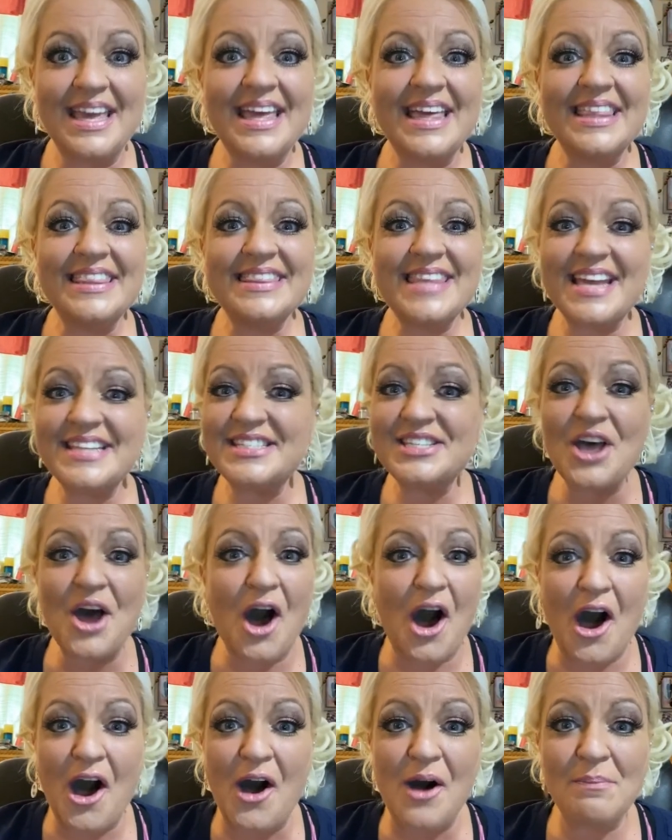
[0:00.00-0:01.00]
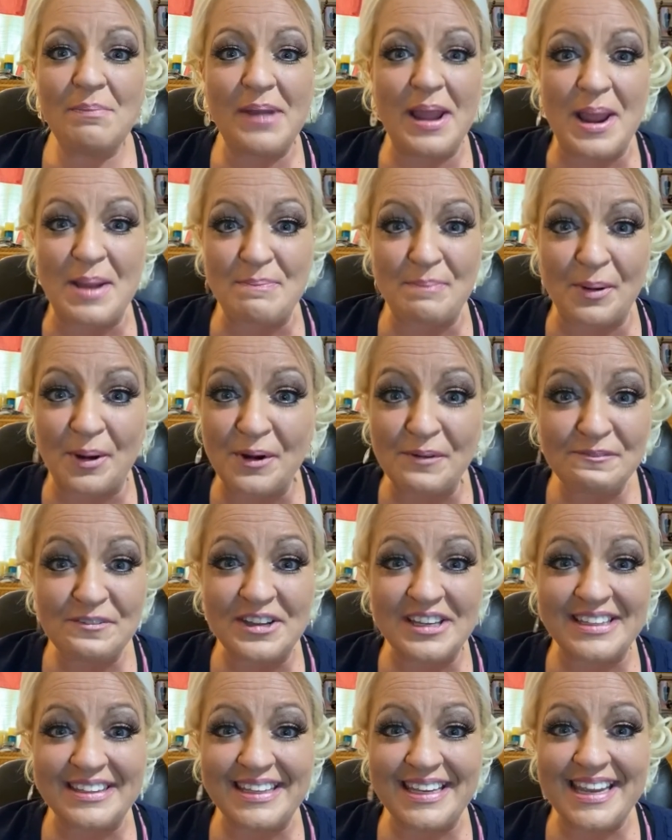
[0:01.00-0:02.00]
Let's all be
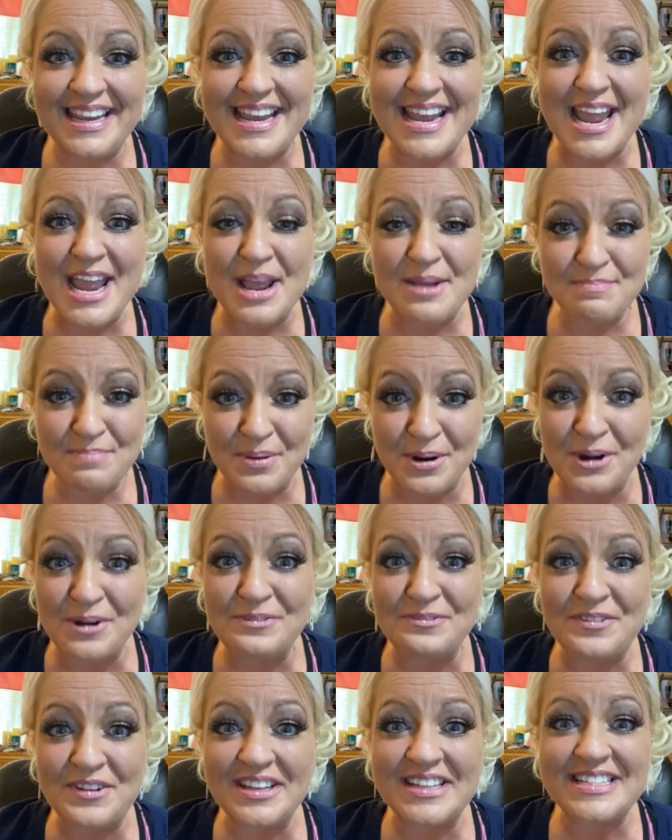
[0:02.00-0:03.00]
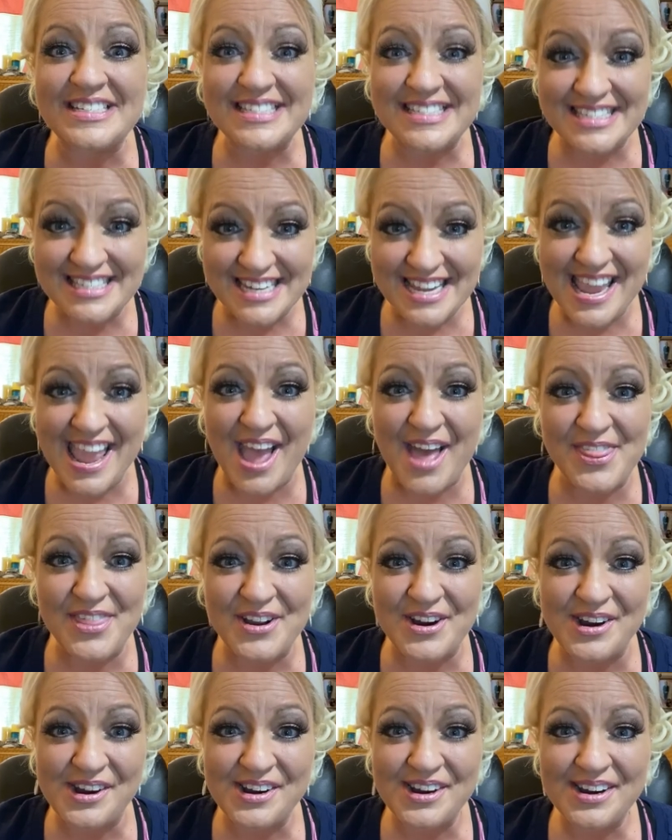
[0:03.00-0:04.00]
perfectly imperfect
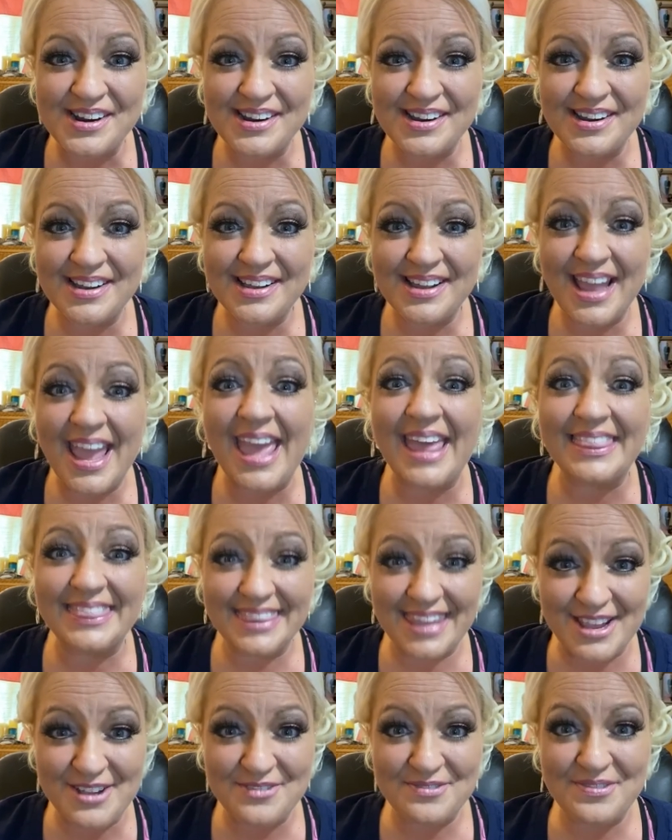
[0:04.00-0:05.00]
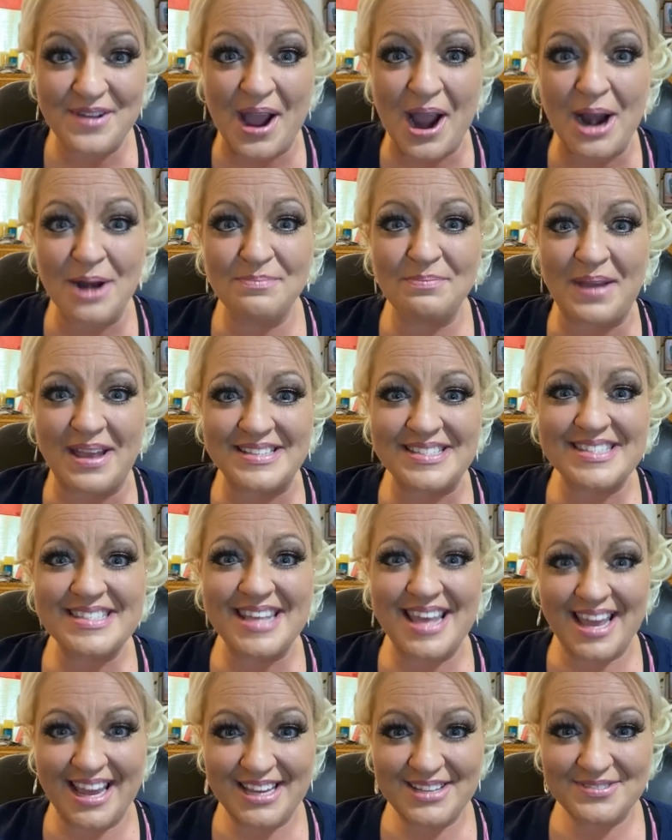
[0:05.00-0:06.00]
together and live our best
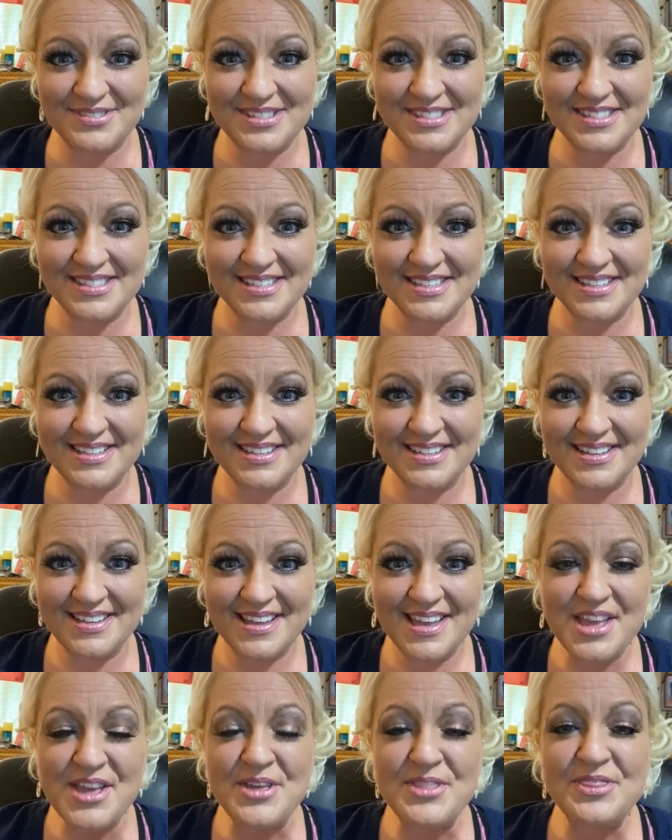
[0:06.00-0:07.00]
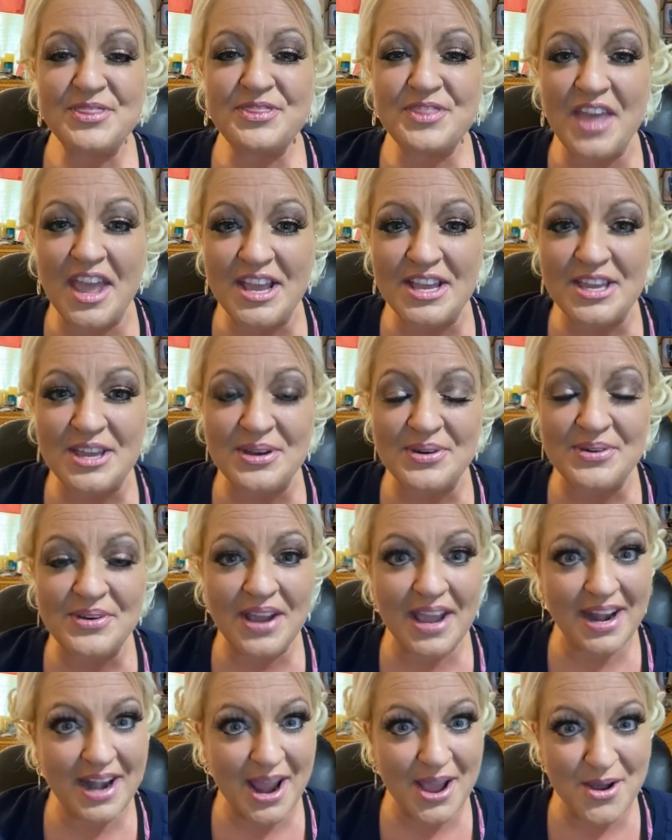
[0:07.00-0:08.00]
lives. Thank you,
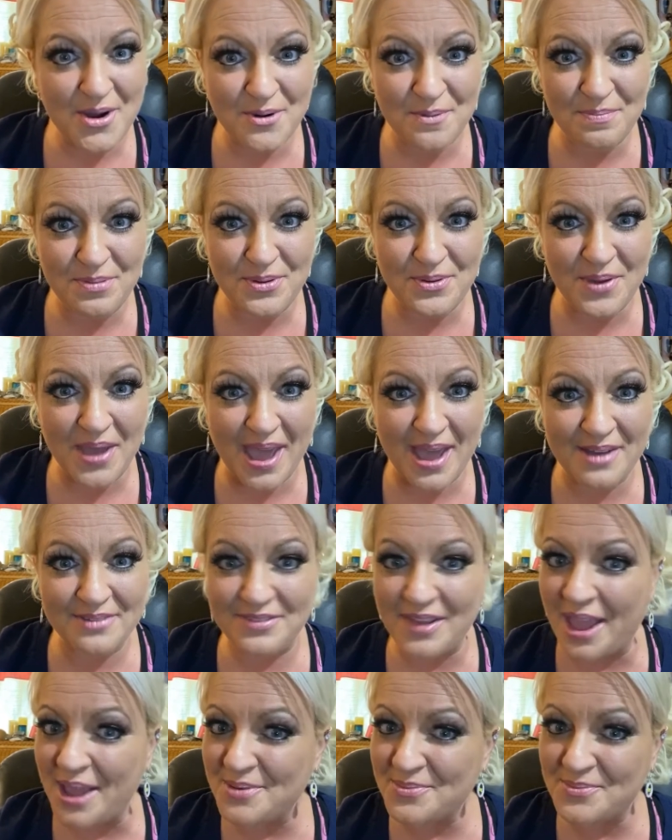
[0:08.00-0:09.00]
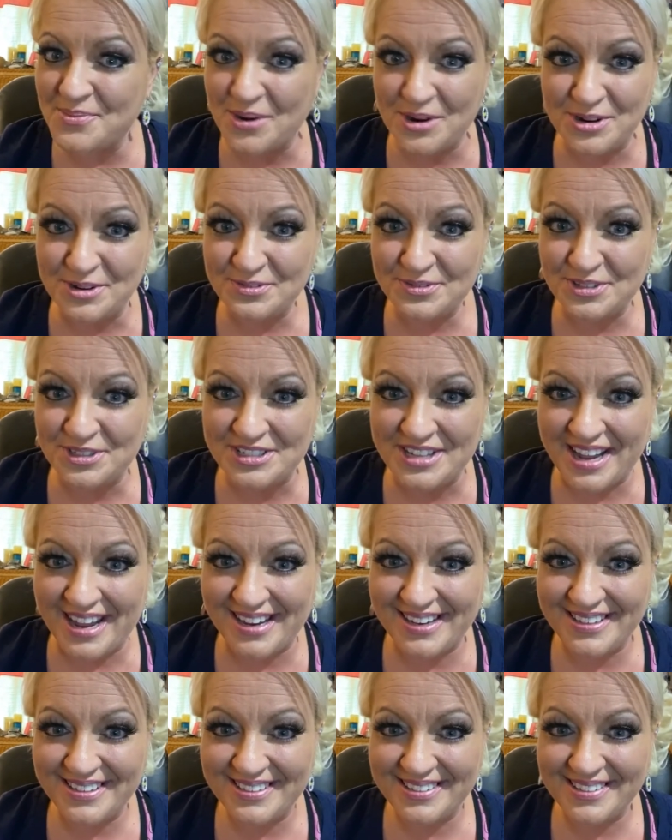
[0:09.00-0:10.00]
and I hope you have a wonderful day.
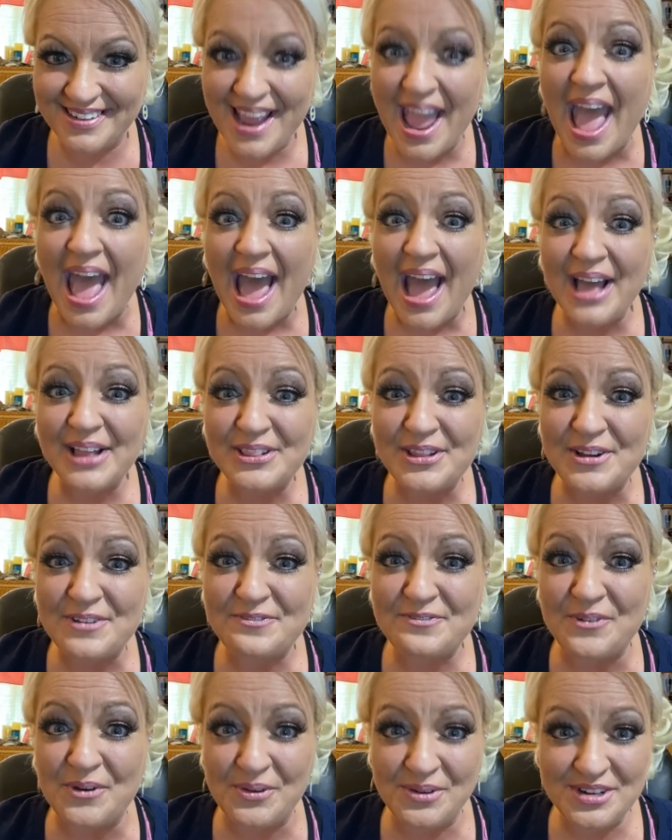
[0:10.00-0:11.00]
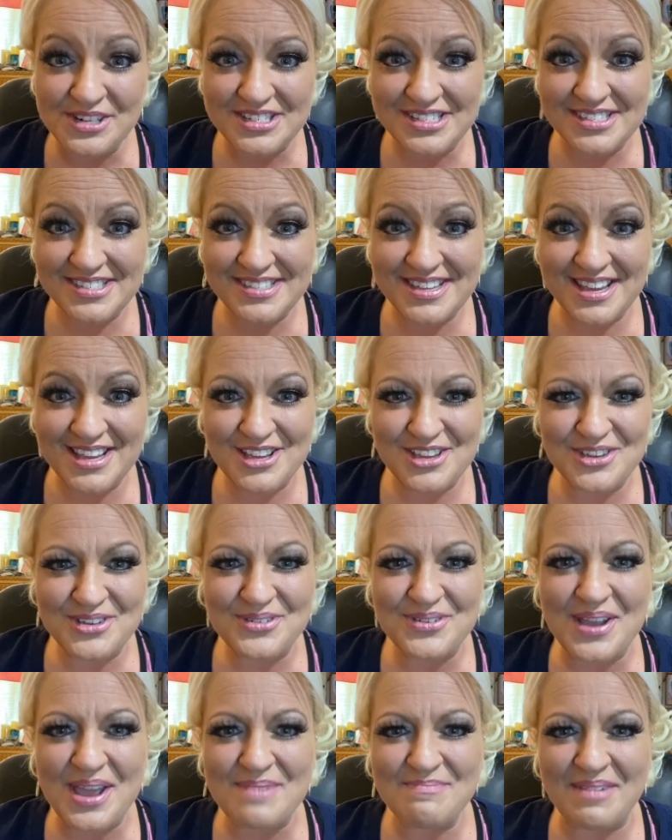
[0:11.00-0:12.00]
I look forward to seeing you
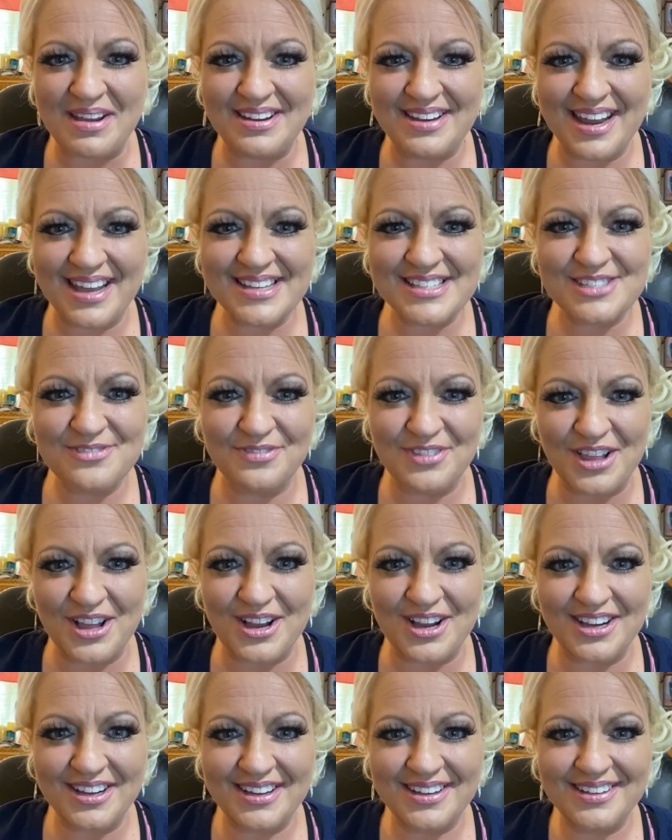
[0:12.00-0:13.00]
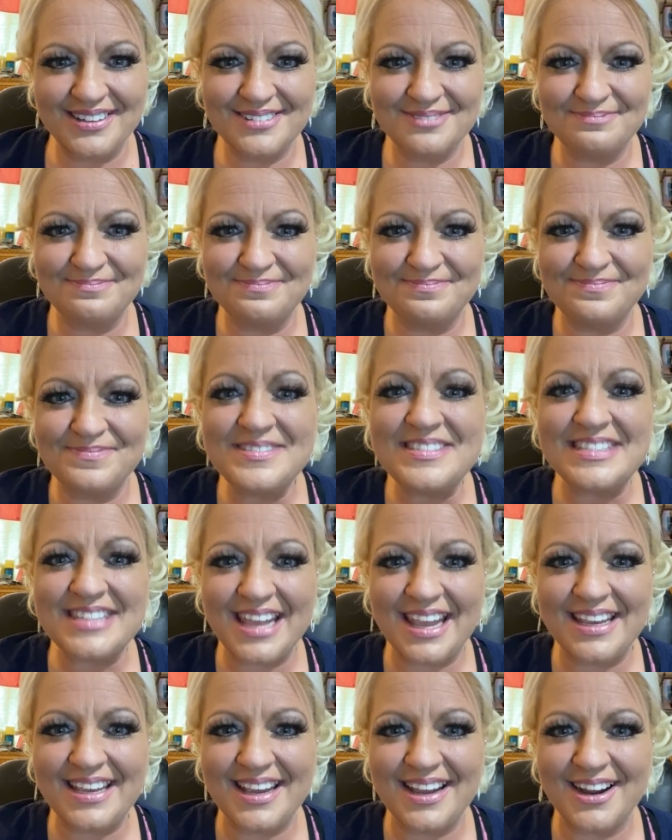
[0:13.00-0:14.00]
in my next vlog.
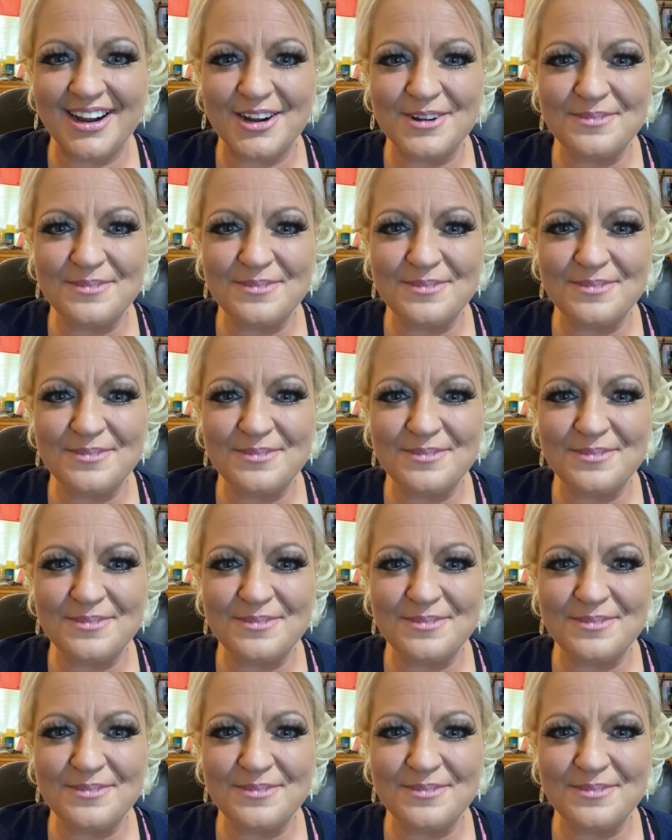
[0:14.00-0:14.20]
Take care.